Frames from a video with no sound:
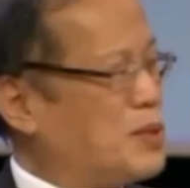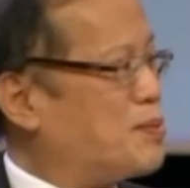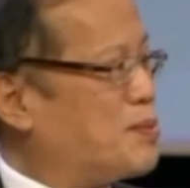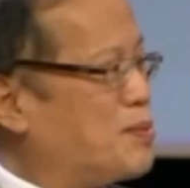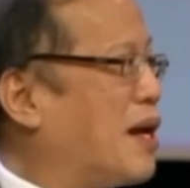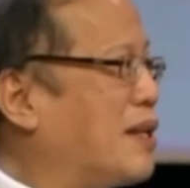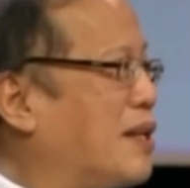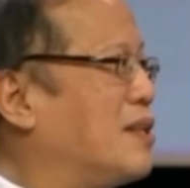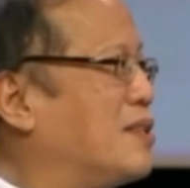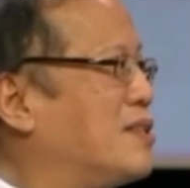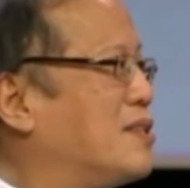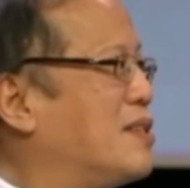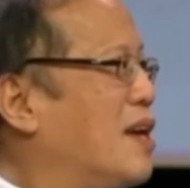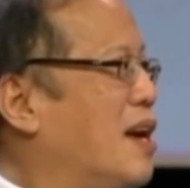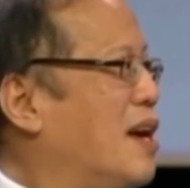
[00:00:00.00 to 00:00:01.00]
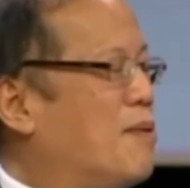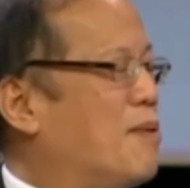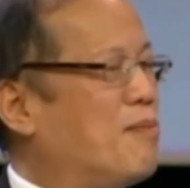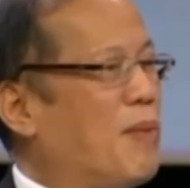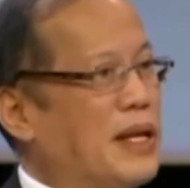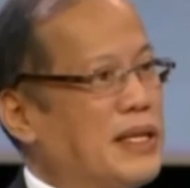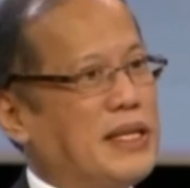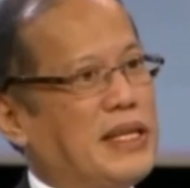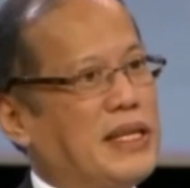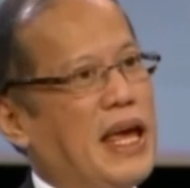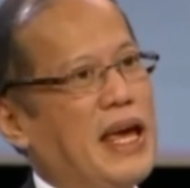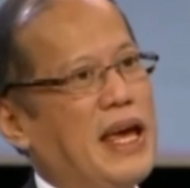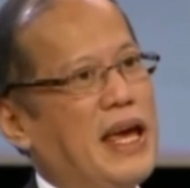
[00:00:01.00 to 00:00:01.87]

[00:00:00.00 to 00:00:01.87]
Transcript: that was practiced. But